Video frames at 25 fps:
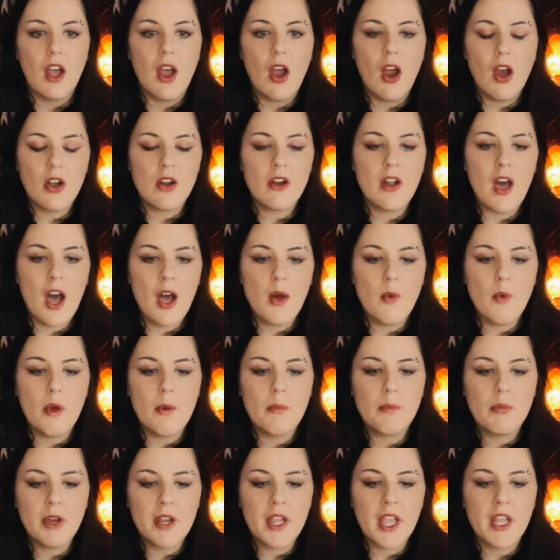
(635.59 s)
are not
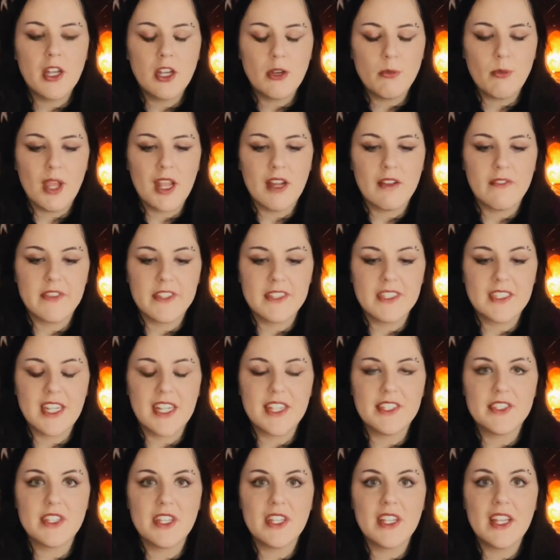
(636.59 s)
what bring in your
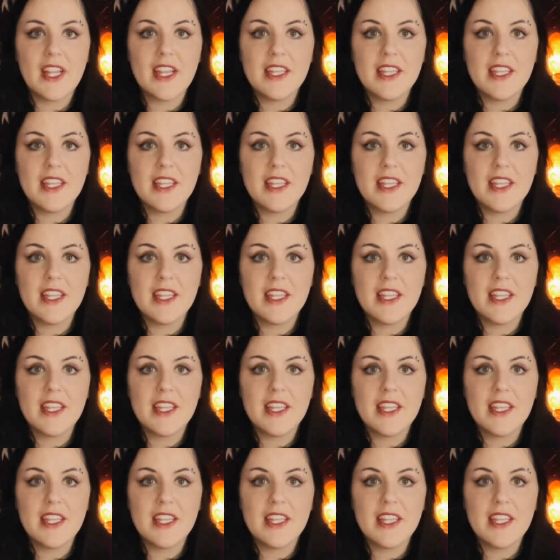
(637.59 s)
manifestation.